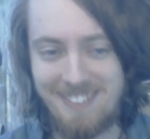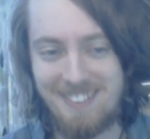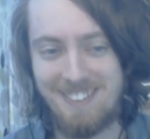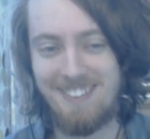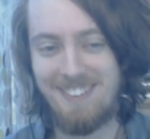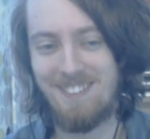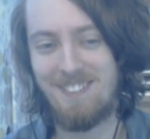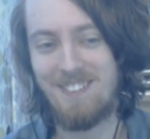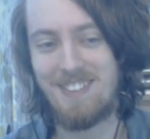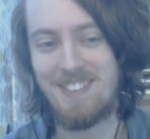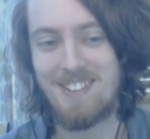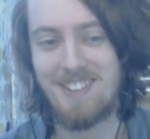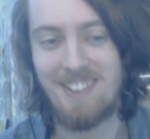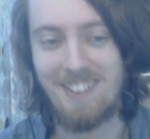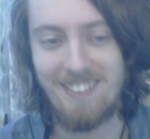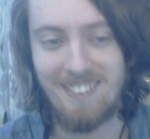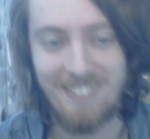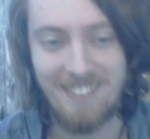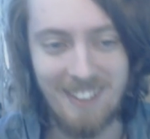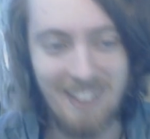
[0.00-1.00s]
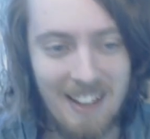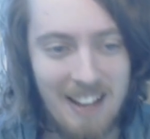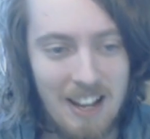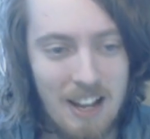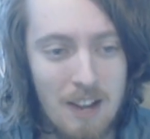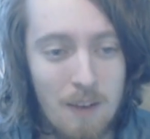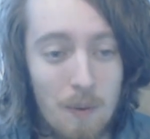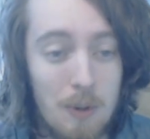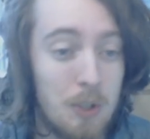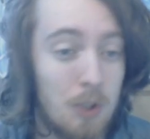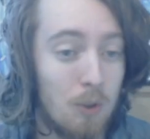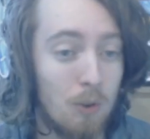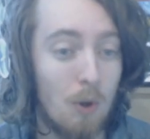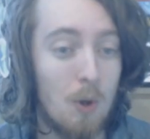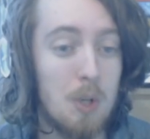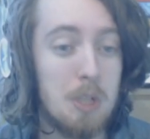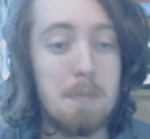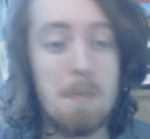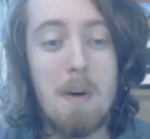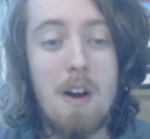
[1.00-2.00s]
I'm a child. Which
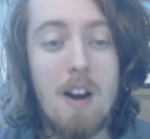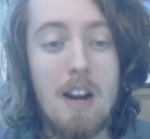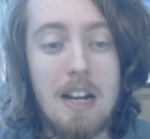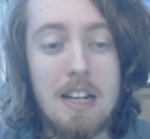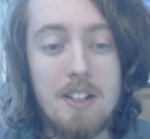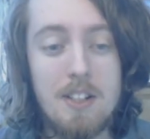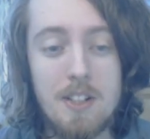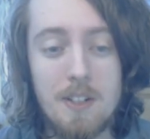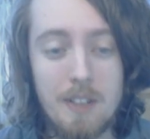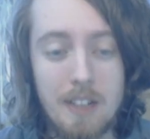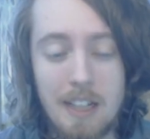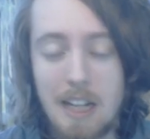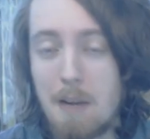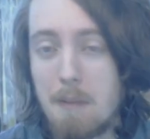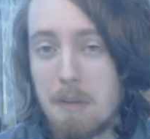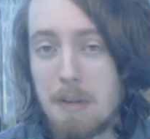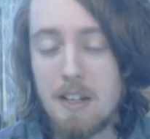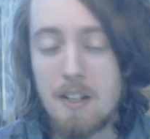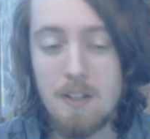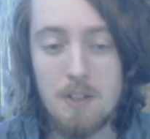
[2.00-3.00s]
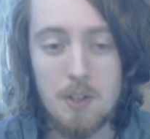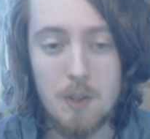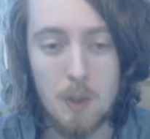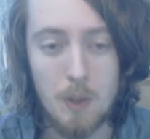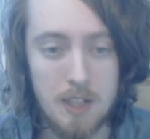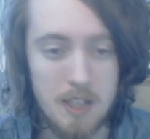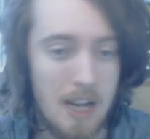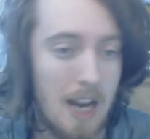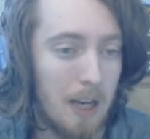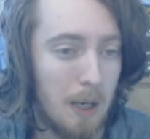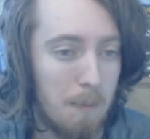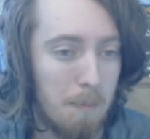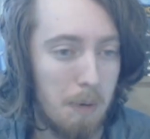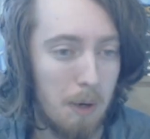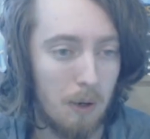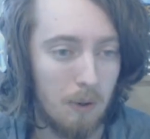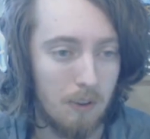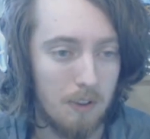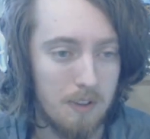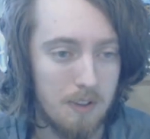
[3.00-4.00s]
grows behind you and can be used to attack
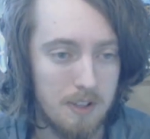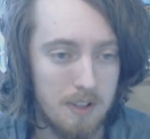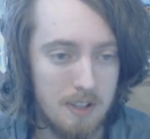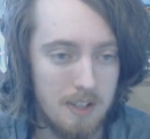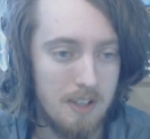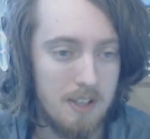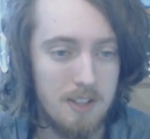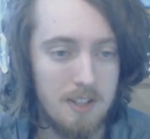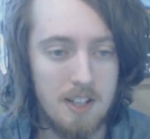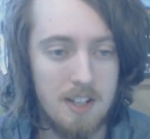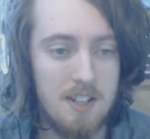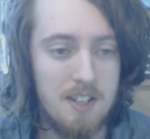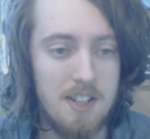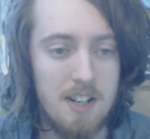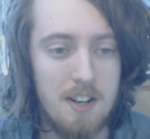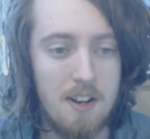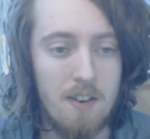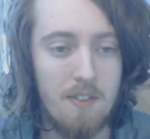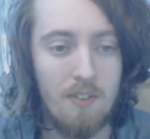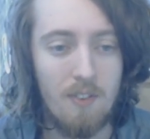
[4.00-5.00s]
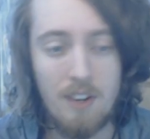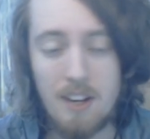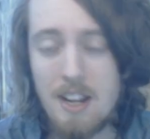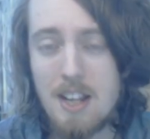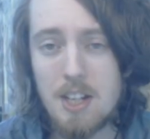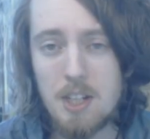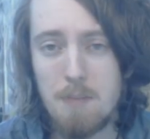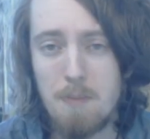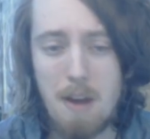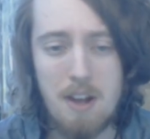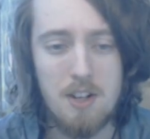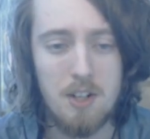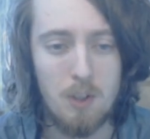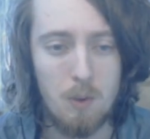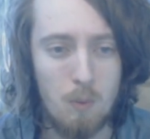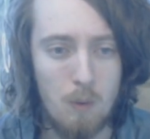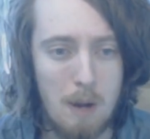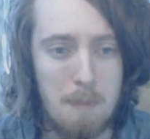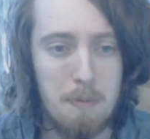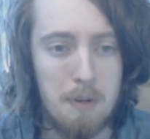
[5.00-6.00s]
opponents. This is considered finesse
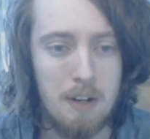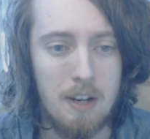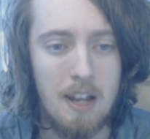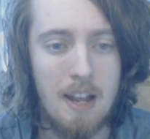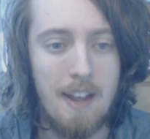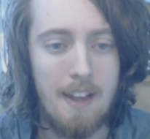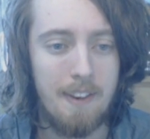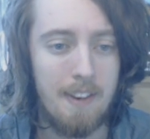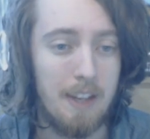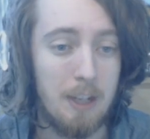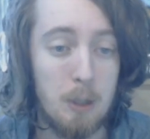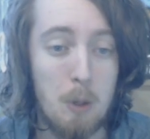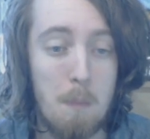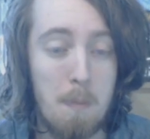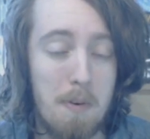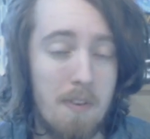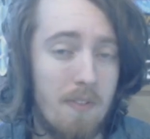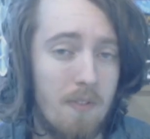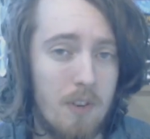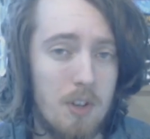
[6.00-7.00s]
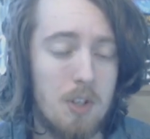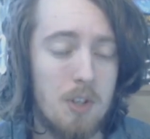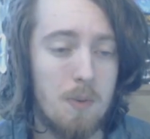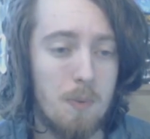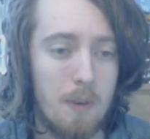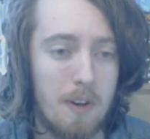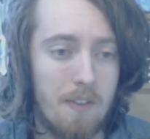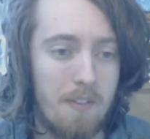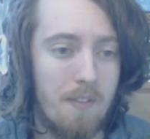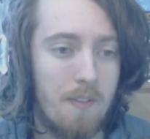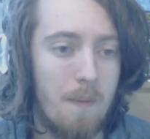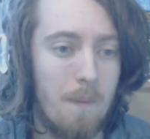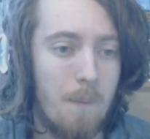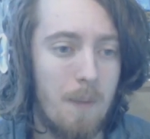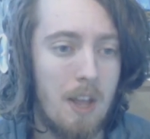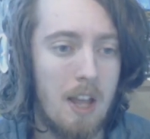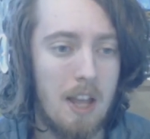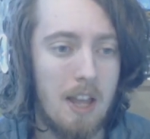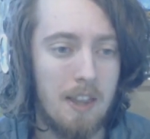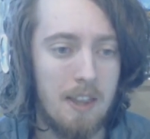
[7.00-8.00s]
magic weapon that you are proficient with.
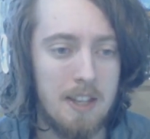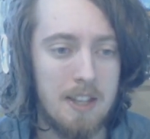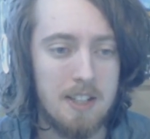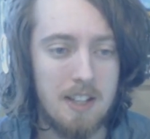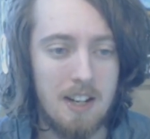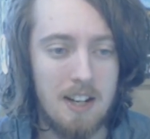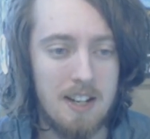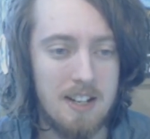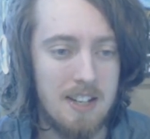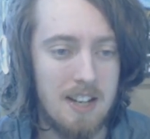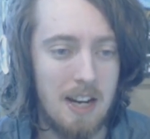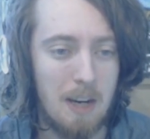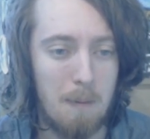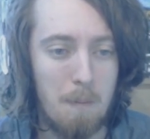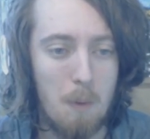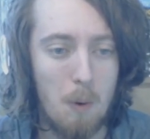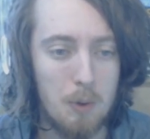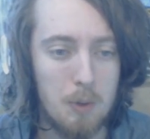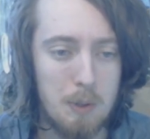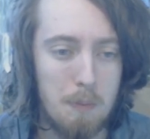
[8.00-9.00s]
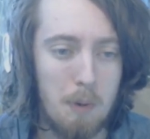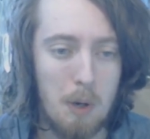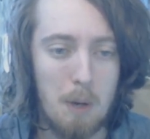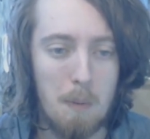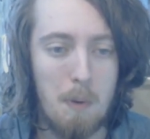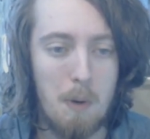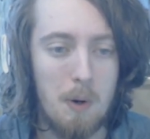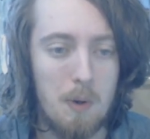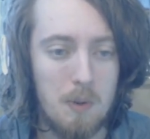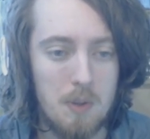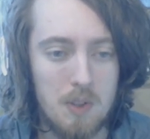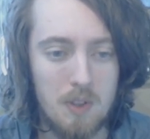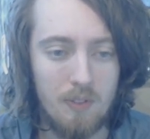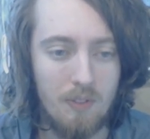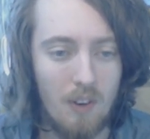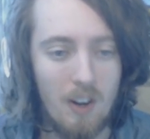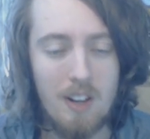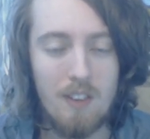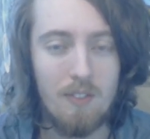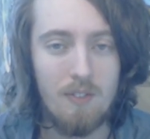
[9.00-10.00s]
This can attack multiple opponents
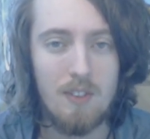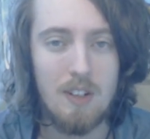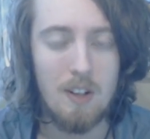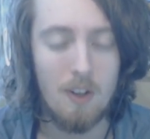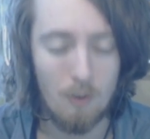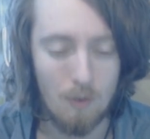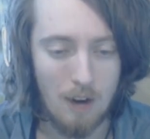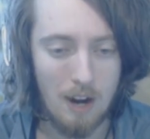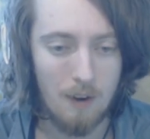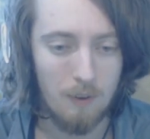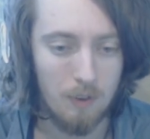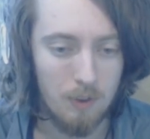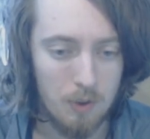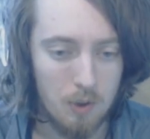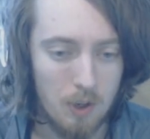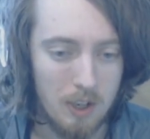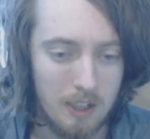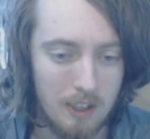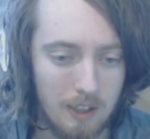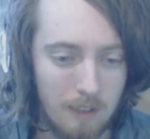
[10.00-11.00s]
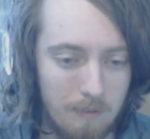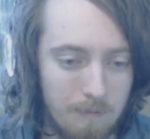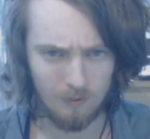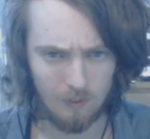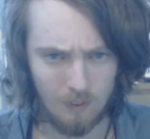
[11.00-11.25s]
5 feet around the Drakin.